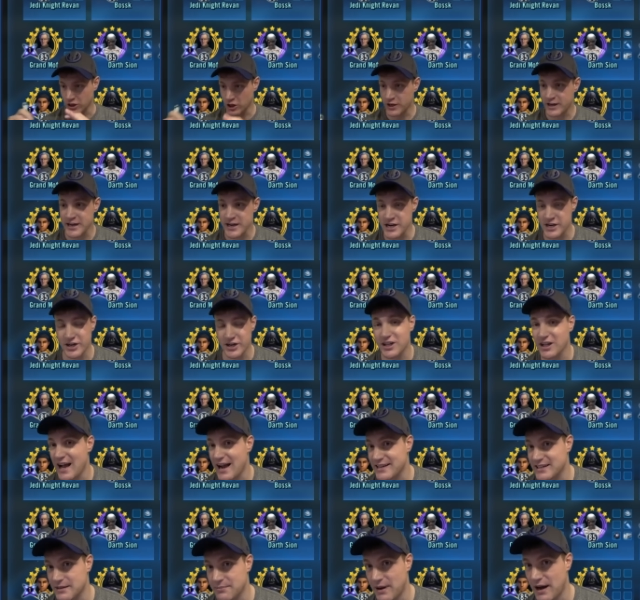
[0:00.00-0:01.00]
looking at your
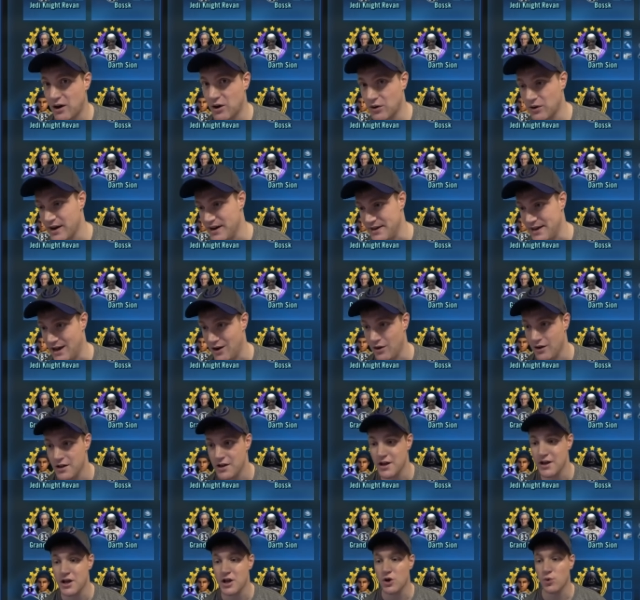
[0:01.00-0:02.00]
galactic power right now,
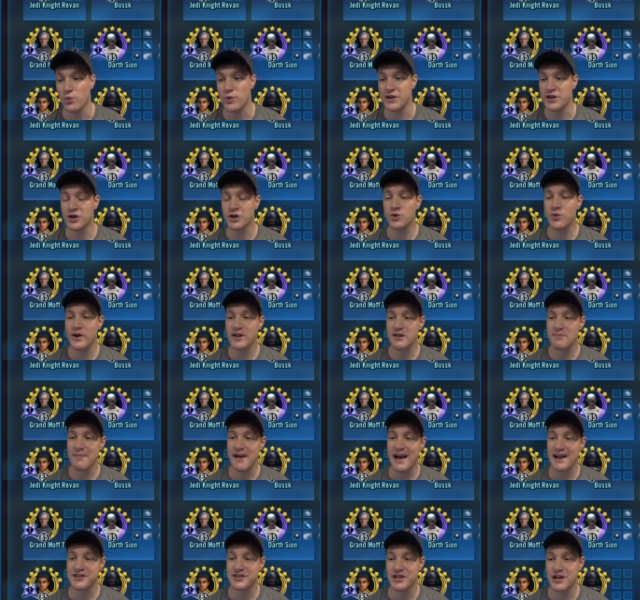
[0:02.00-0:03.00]
when you're going to
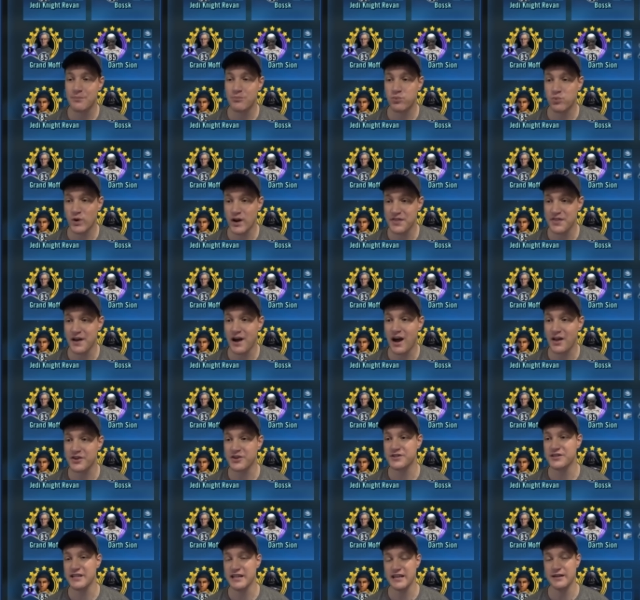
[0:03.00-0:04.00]
match up with
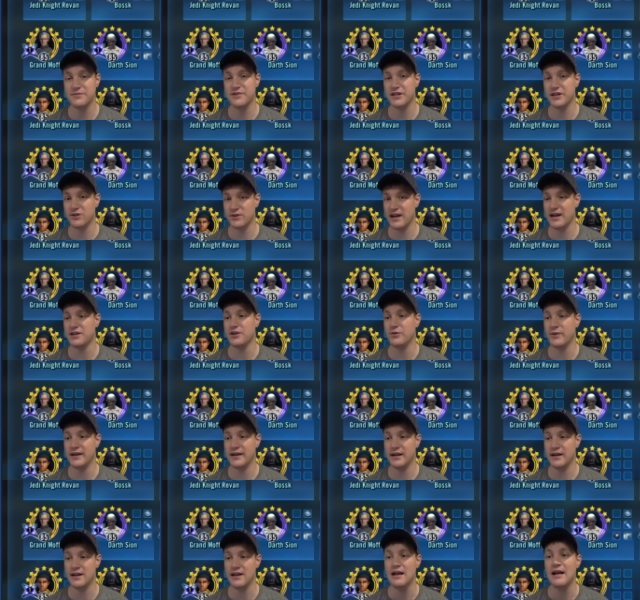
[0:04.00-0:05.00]
other teams in Grand
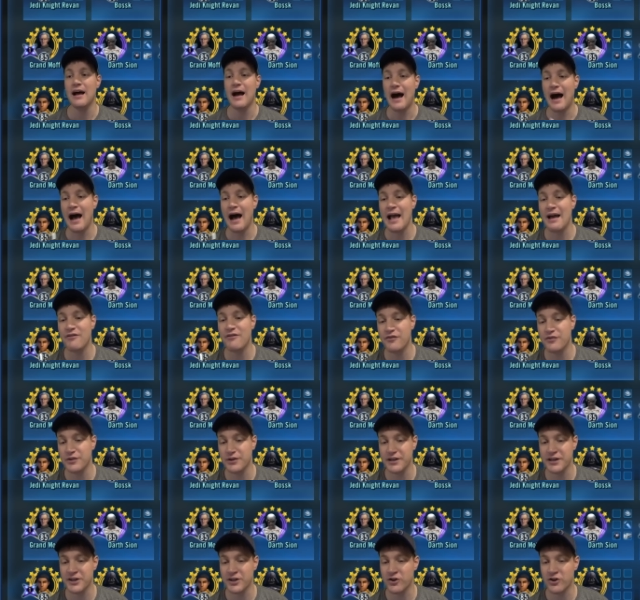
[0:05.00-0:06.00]
Arena, I have a
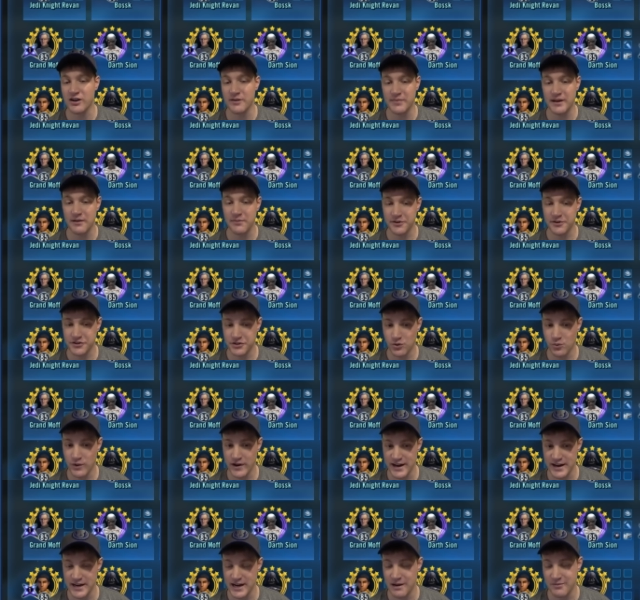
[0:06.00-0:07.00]
feeling you're going to be able to
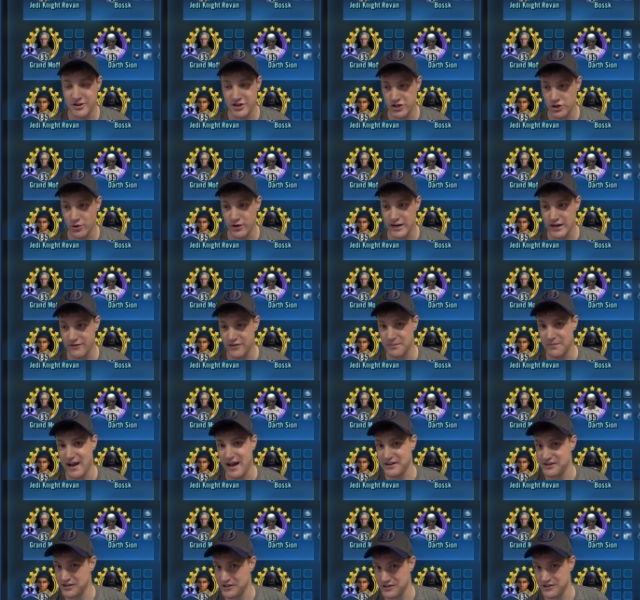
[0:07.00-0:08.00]
win a majority of the
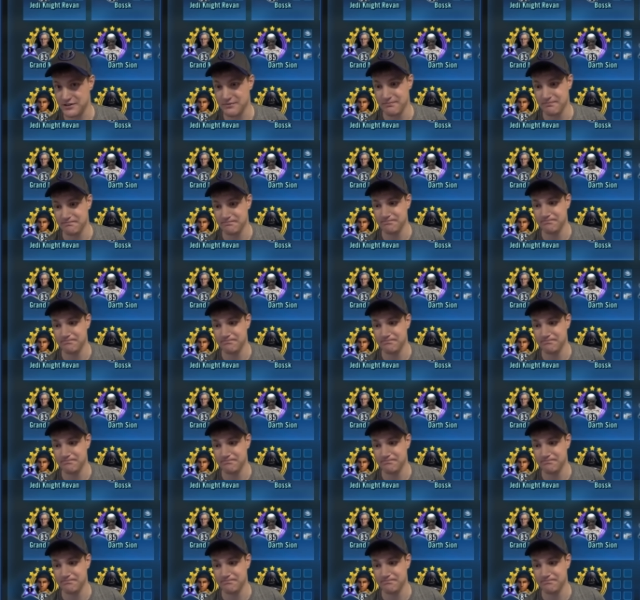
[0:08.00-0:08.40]
matches.